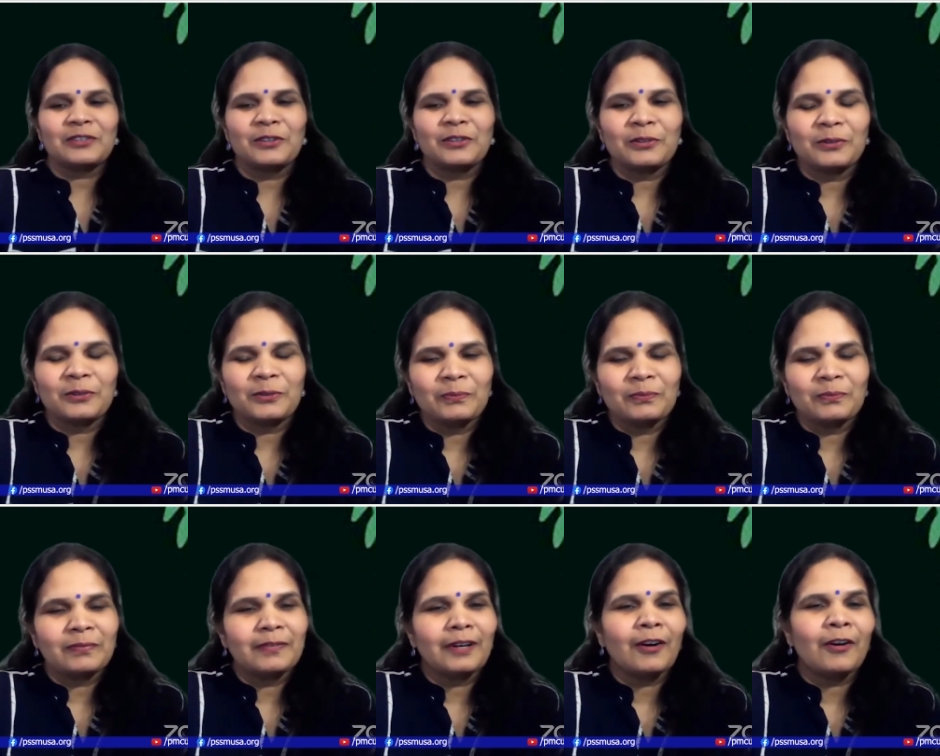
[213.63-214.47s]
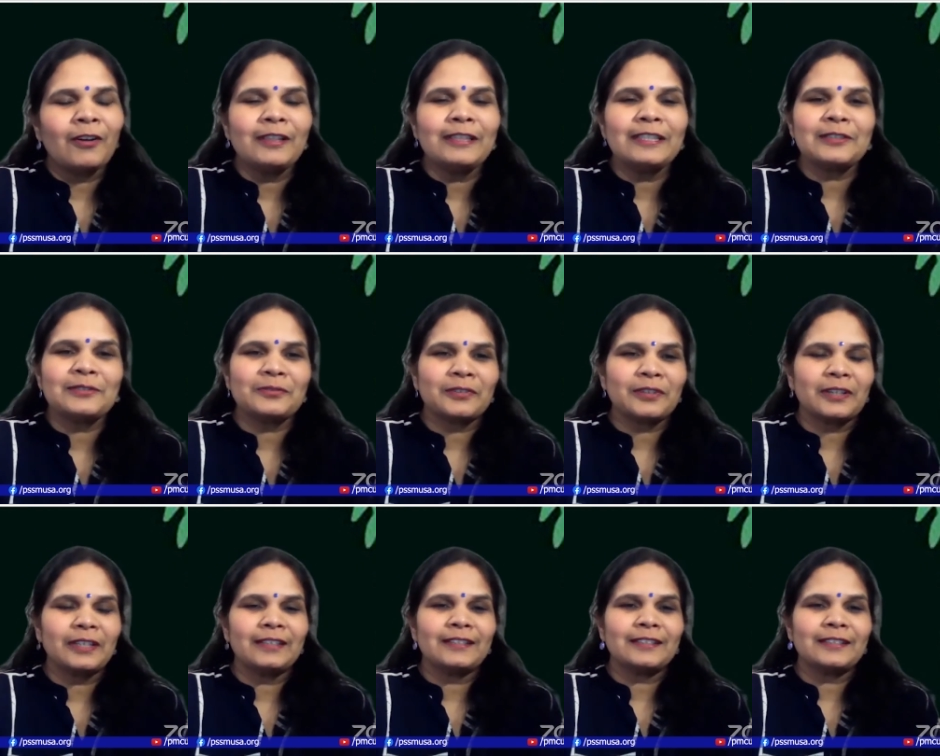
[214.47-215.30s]
So all these
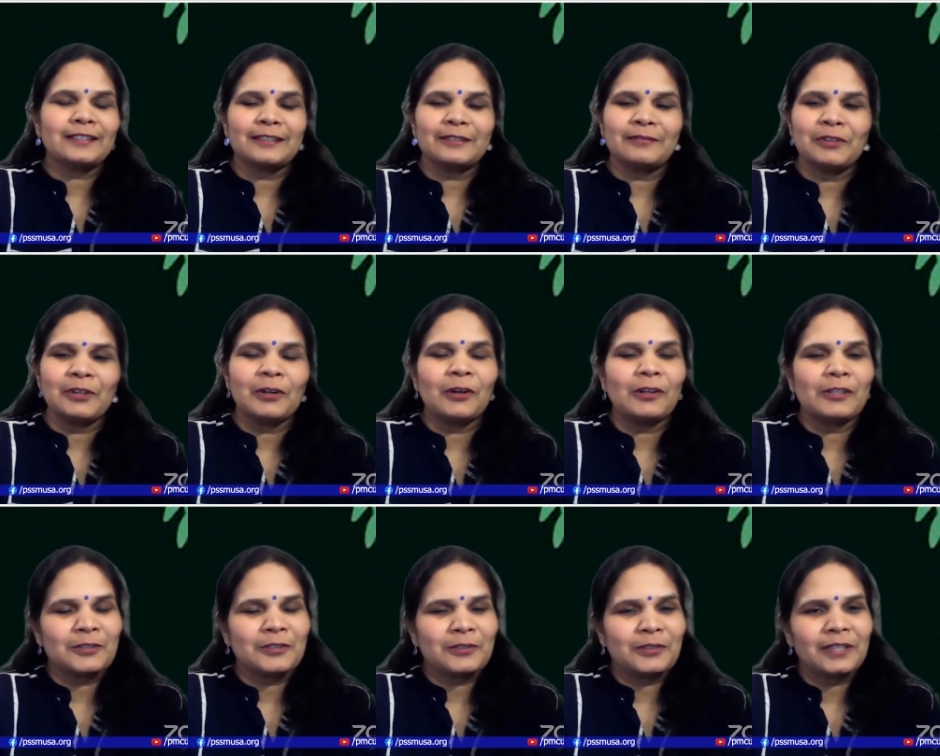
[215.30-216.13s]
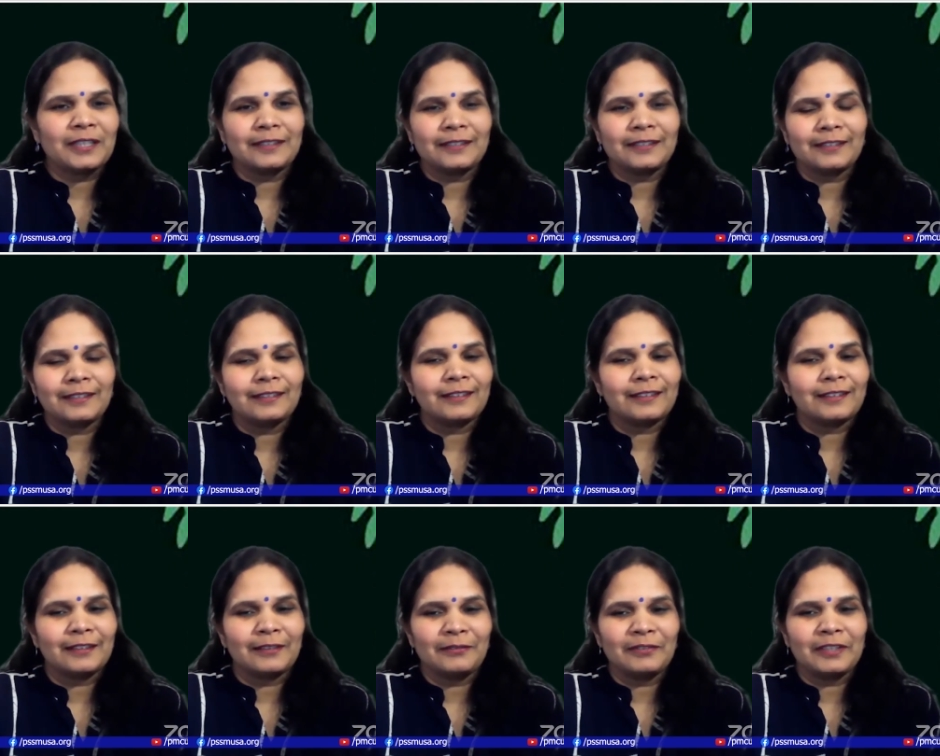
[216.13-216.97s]
friends, we all together,
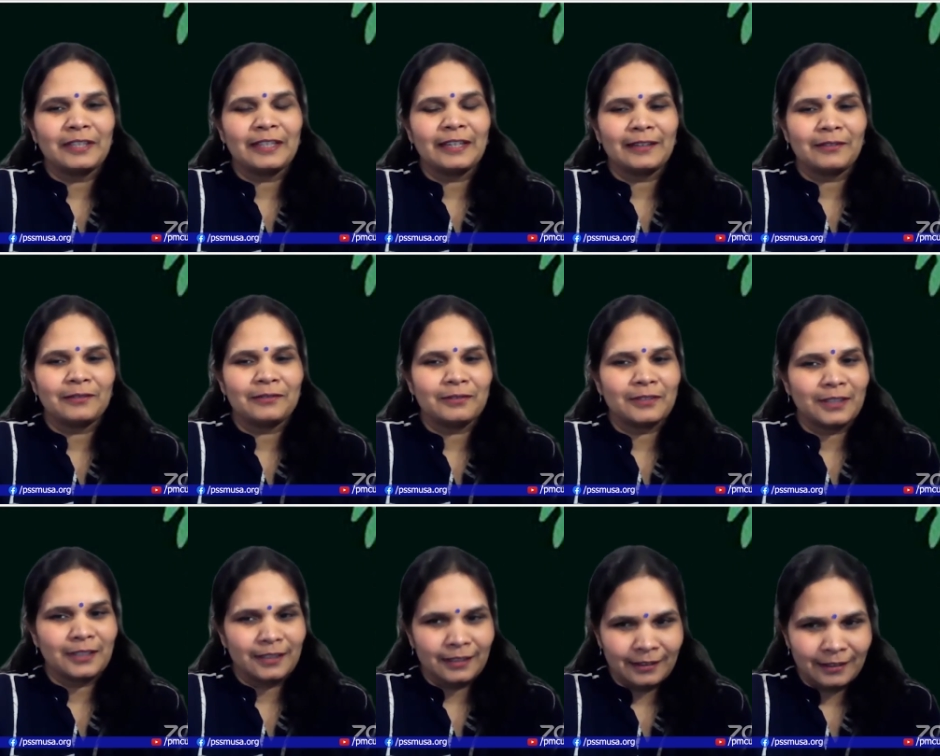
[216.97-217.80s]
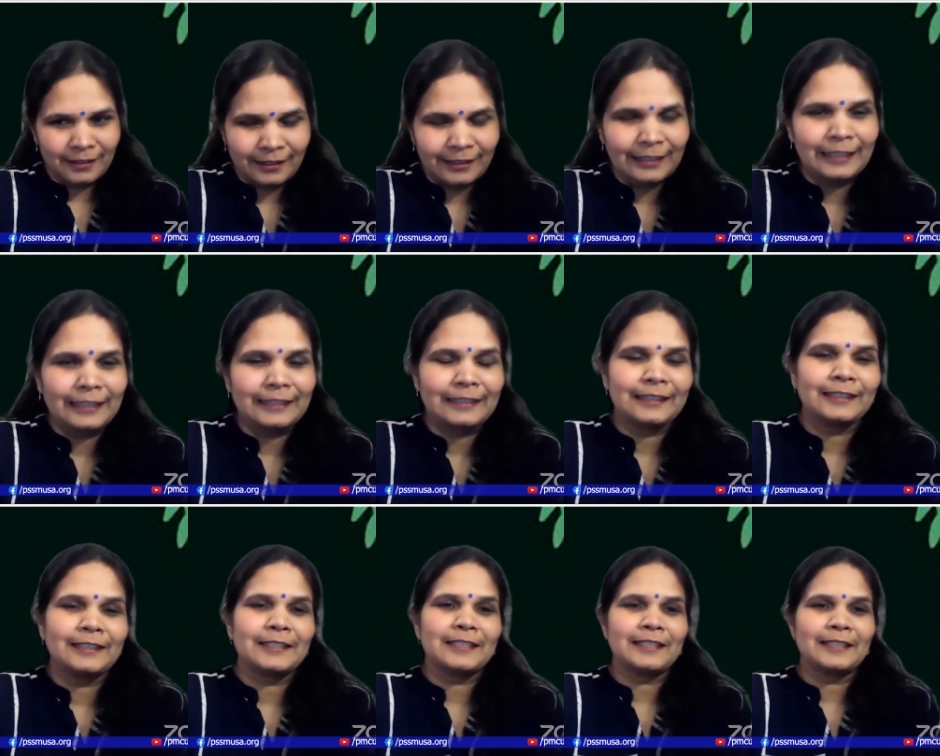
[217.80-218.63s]
we have
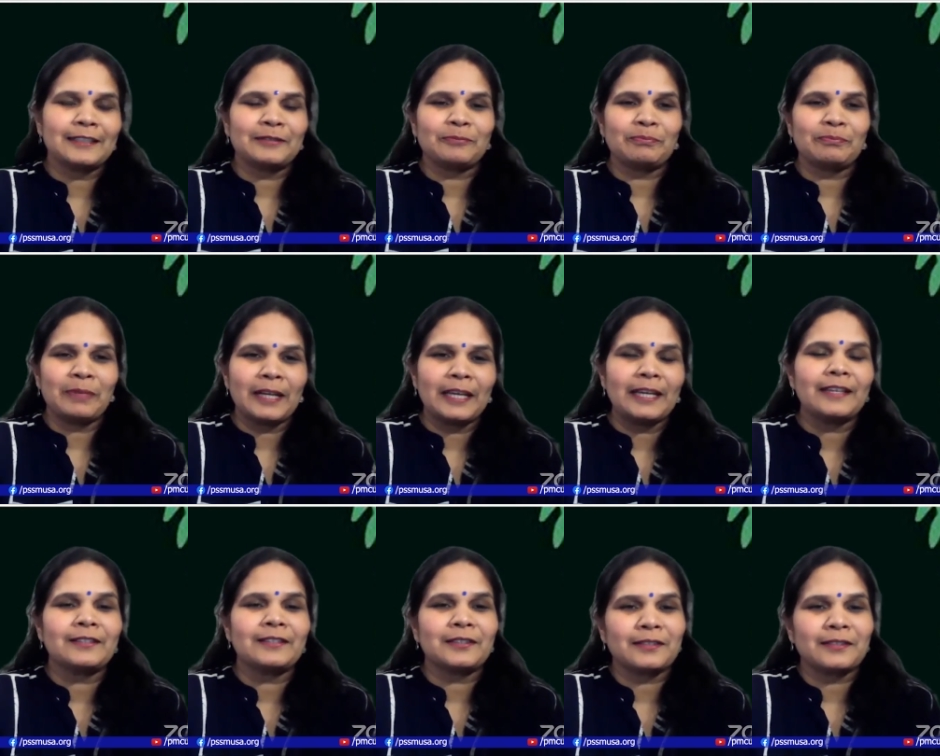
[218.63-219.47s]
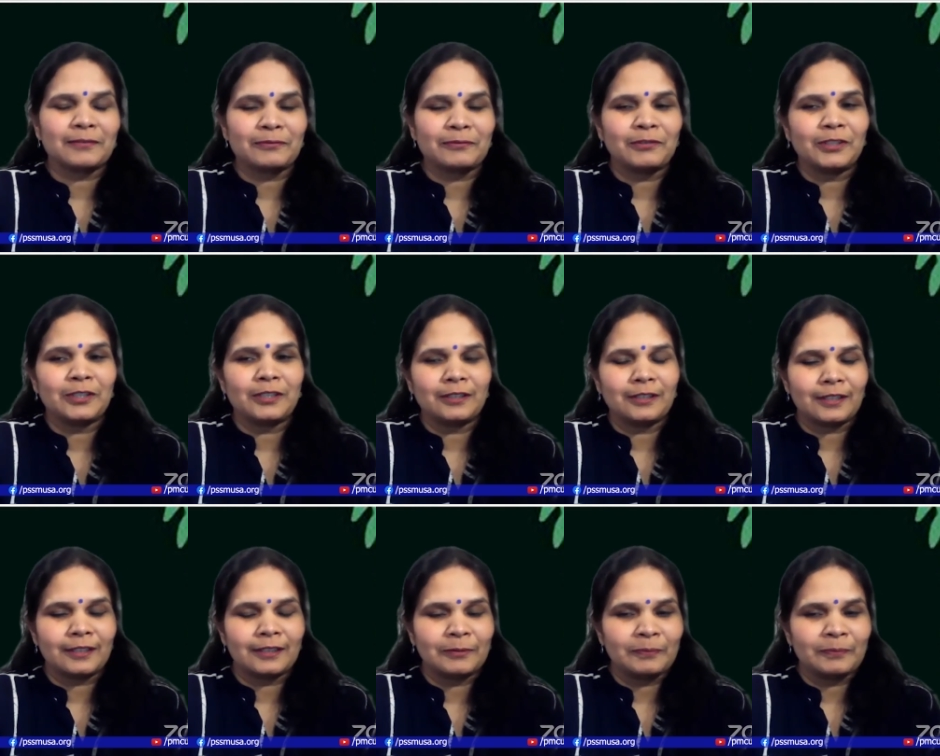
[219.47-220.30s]
created a place
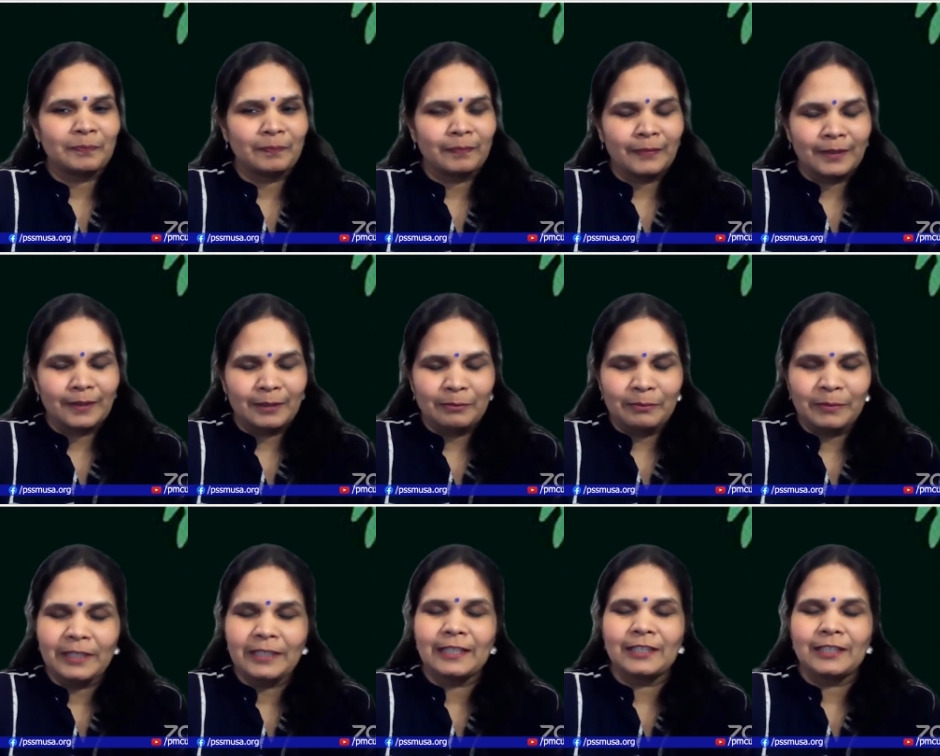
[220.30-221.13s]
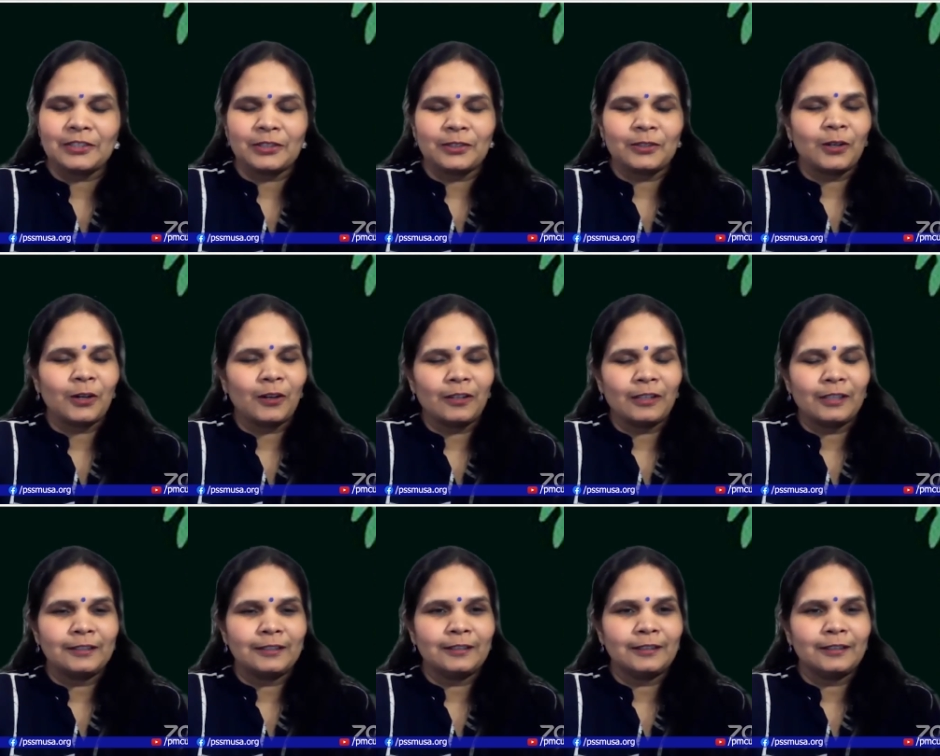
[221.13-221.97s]
for meditation
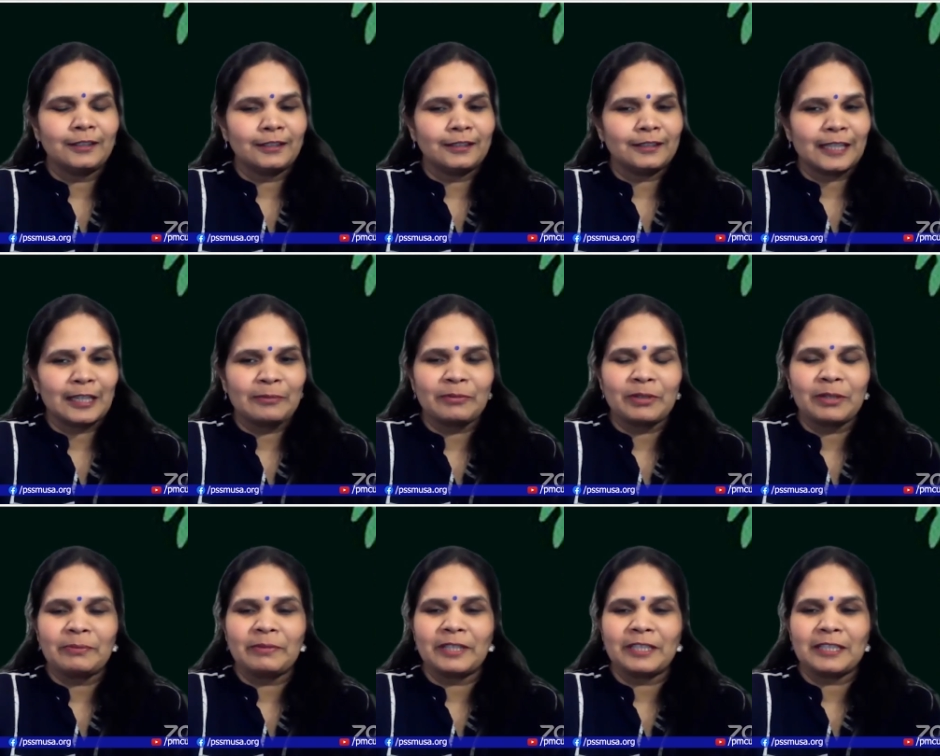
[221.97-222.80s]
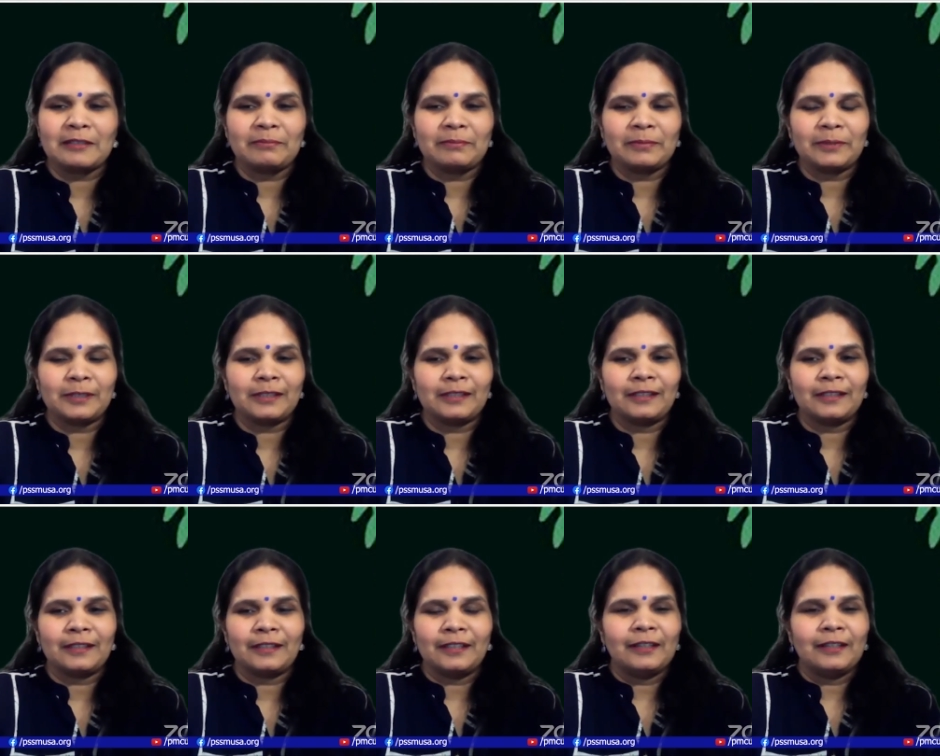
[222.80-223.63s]
hall in Sai Baba Temple.